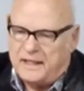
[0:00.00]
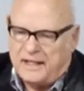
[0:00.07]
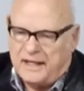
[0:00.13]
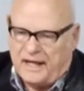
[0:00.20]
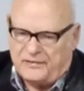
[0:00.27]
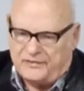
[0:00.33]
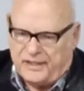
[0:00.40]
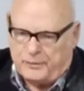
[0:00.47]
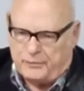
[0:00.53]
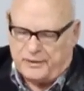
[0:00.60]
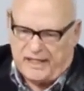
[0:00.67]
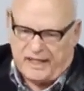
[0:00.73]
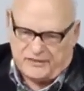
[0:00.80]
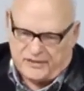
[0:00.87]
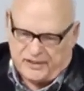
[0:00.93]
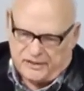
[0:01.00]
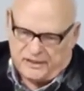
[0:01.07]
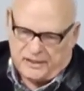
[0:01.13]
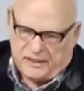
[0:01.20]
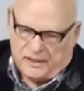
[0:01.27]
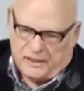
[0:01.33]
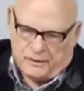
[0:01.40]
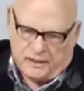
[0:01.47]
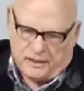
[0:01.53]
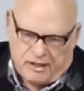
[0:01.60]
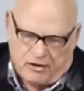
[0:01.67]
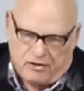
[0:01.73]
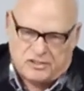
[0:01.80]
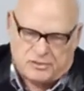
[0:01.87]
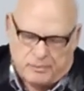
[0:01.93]
And then we had the uh,
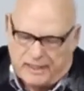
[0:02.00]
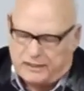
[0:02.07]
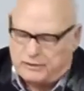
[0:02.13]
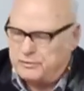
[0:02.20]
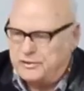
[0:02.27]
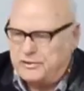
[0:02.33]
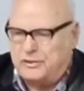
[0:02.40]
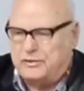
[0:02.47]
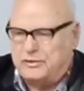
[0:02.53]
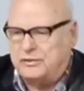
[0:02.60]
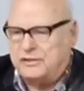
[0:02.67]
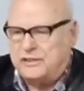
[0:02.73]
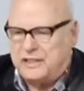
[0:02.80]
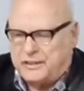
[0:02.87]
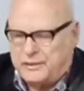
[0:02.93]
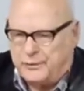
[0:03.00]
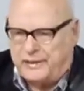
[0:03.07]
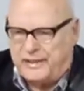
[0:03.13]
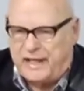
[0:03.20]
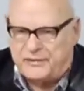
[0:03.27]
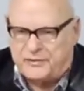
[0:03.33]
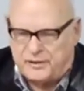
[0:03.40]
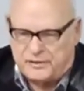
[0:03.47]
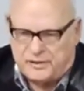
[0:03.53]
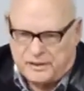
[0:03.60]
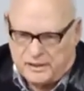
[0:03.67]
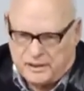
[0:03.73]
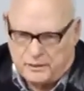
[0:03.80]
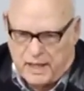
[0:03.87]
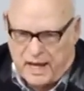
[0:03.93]
charismatic renewal. Then we had the
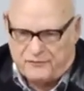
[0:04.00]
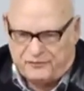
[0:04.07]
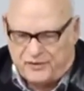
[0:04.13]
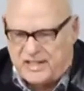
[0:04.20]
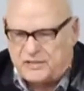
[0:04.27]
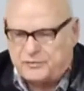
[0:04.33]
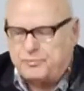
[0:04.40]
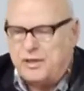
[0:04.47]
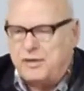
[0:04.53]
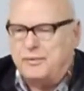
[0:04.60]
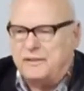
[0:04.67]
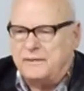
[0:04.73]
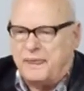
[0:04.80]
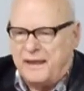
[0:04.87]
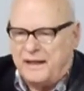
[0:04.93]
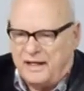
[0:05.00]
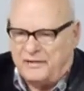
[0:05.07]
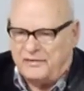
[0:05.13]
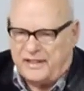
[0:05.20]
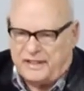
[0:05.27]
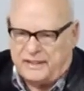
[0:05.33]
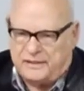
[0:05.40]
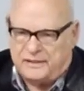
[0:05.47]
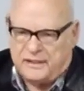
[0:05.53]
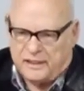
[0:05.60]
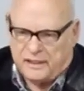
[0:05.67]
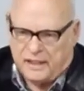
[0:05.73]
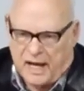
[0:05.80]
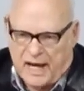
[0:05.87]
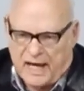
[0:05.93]
uh, faith movement. And then
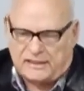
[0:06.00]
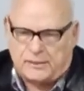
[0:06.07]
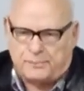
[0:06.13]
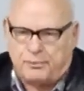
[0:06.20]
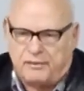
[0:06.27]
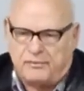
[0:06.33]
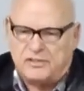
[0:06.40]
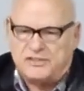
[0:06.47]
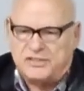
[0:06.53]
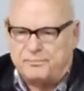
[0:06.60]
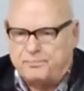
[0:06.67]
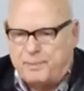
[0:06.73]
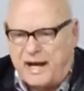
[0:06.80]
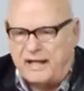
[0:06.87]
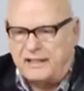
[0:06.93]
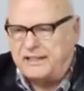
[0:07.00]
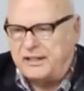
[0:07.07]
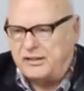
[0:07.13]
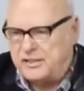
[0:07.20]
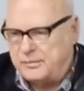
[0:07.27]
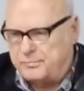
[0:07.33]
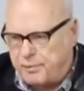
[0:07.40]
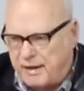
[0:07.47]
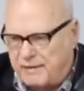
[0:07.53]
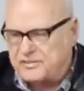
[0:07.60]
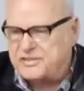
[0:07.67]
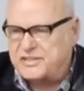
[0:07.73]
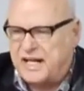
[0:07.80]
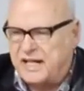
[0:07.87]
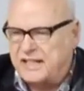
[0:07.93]
I had the privilege of pioneering and
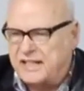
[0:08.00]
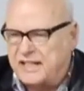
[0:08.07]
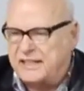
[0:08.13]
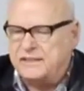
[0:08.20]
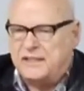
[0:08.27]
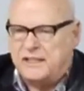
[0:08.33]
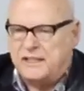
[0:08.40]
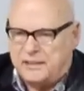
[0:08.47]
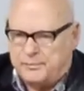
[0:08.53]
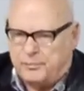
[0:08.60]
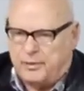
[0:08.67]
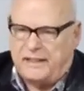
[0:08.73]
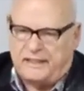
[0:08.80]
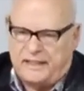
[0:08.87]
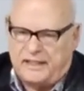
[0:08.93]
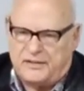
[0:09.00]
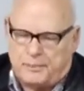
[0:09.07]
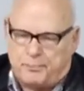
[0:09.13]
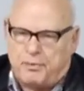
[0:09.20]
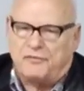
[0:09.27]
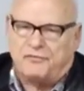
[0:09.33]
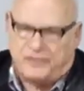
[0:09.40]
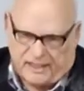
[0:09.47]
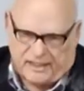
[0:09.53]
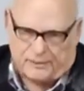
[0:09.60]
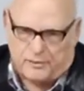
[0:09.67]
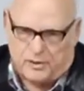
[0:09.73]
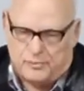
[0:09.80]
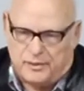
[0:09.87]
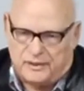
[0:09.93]
prophesying and bringing in the prophetic
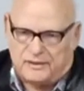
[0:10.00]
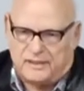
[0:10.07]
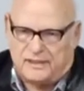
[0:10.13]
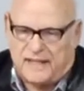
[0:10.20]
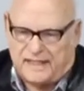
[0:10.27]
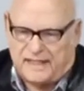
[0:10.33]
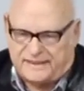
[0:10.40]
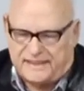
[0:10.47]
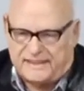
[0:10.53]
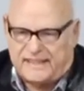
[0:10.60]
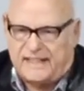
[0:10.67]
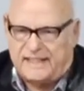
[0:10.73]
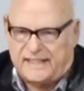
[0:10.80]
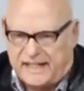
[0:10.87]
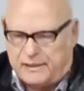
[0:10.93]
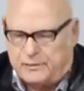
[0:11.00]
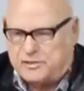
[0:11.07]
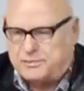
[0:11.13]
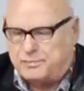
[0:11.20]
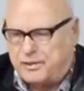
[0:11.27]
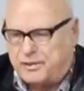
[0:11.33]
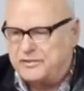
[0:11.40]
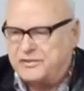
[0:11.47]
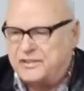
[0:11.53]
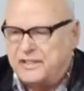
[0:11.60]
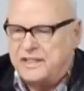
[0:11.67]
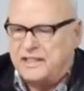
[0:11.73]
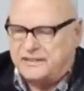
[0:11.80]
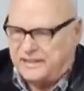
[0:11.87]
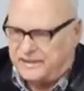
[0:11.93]
movement. In 1988, it was birth.
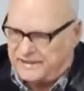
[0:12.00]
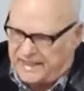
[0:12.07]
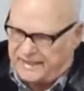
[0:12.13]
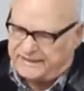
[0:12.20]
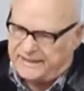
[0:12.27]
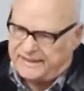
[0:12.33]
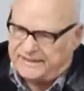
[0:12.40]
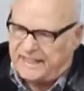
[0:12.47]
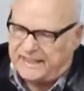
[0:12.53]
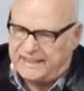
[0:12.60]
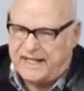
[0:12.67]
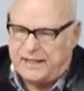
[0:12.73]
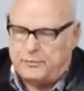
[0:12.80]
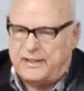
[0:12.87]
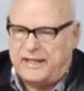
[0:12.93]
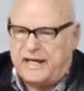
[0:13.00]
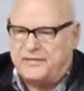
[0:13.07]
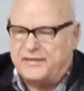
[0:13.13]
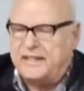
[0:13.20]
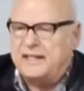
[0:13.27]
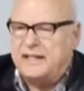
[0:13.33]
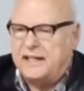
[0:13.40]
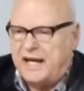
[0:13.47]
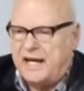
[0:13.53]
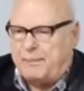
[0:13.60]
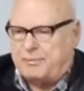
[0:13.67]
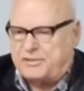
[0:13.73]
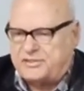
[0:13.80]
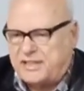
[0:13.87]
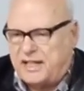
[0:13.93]
Then 1998, we had the
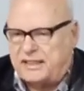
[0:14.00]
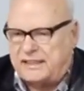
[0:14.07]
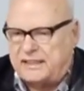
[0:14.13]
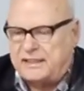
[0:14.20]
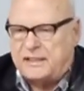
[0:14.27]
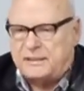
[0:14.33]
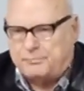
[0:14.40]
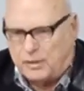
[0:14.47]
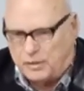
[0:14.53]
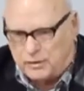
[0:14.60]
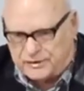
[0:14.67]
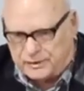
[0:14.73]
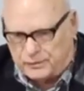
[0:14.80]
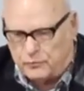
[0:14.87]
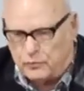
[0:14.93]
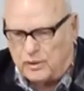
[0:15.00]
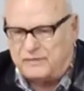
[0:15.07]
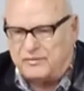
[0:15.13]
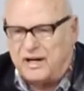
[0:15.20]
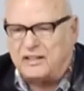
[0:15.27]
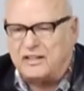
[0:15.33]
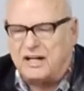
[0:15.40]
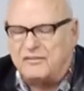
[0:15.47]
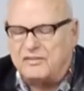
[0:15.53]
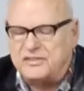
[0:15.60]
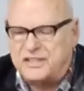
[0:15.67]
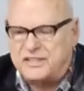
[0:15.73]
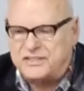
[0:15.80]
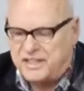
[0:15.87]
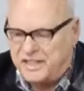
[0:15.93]
apostolic birth of one of our
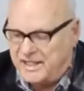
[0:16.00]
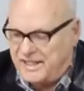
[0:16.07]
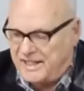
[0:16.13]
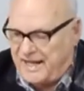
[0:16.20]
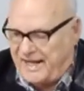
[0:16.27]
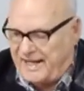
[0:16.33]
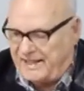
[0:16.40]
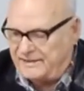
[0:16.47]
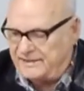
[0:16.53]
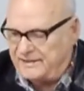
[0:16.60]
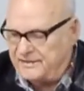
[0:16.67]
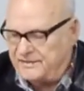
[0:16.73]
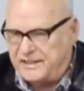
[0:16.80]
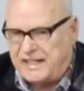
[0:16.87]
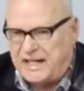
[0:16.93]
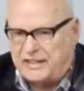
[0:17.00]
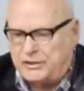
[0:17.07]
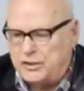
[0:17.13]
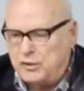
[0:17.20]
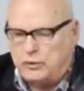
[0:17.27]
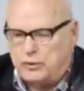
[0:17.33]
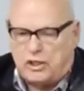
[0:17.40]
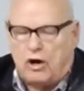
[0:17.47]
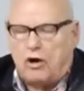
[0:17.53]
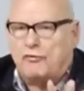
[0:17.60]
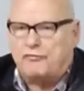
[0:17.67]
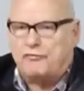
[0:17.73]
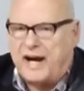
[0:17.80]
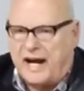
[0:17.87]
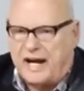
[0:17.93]
conferences. And then I knew when all
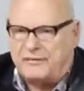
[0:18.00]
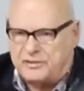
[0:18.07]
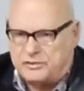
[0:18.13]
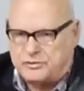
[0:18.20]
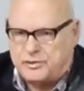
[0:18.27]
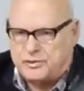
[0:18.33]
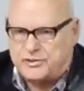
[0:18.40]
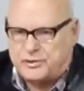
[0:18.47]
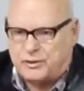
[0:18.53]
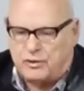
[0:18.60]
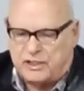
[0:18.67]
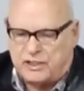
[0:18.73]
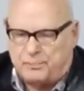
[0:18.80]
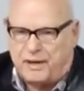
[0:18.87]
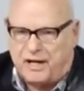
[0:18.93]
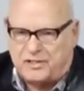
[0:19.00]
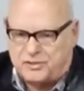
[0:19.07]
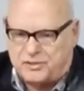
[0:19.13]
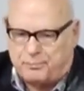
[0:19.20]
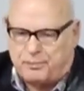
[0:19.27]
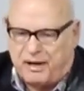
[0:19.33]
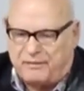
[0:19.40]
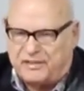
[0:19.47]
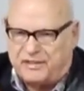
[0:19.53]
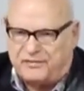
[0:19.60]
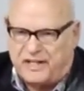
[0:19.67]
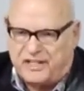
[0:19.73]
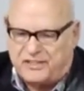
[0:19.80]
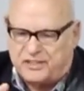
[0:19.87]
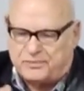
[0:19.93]
five is restored, apostle, prophet,
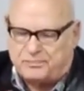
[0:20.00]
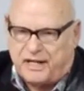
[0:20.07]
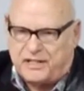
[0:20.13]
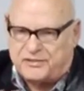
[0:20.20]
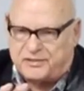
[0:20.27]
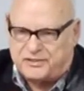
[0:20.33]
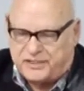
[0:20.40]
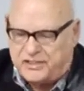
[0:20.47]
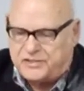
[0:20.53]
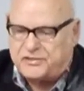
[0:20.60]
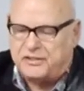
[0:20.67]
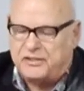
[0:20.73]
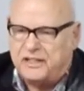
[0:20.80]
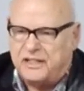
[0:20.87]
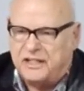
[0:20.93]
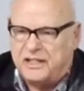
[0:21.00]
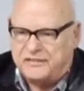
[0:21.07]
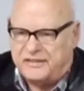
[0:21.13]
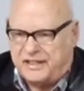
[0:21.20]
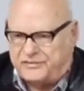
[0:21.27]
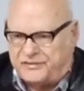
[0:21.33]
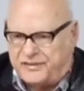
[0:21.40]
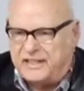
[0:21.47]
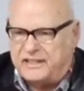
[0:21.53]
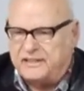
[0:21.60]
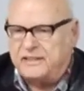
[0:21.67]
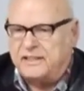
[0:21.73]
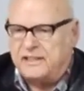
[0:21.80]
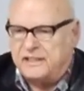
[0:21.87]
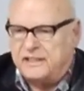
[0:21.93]
evangelist, pastor, teacher, that
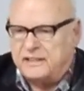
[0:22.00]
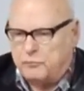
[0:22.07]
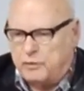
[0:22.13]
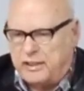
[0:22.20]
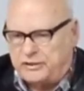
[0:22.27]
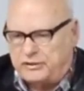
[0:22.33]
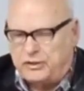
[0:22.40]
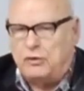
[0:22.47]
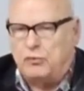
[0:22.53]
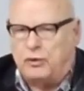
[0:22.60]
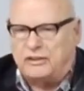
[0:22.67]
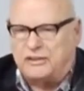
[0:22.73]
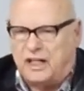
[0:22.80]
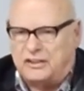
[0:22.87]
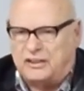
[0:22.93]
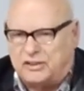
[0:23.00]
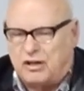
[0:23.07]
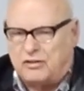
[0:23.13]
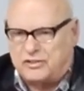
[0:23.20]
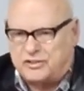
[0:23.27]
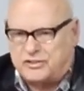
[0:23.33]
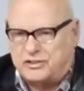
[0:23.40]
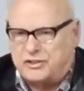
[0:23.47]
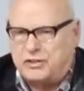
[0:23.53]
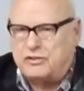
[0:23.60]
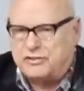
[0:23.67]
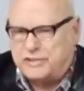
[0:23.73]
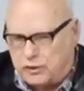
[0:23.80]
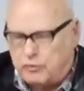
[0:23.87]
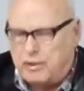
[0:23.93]
then we could do what God called us to do
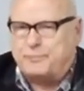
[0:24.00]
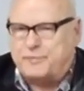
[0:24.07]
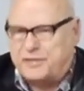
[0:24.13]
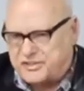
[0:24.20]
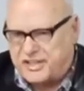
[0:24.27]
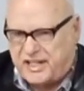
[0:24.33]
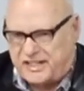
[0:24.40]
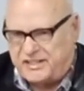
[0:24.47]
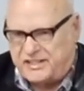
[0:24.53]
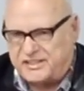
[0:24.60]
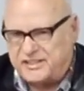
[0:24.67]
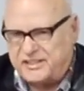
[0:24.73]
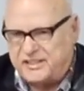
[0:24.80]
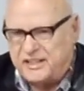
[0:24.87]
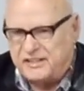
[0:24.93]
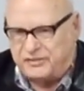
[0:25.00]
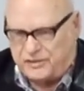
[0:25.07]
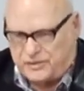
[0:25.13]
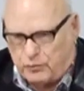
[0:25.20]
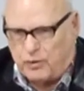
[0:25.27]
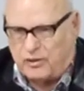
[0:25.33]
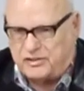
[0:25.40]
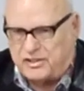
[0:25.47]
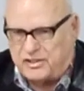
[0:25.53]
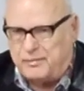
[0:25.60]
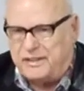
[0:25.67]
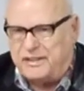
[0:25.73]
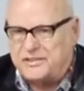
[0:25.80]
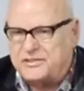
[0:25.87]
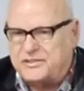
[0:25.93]
is equip the saints for the work of the
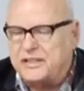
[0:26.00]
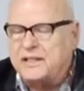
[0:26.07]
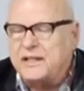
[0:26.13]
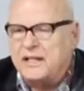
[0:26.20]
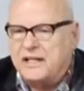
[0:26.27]
ministry.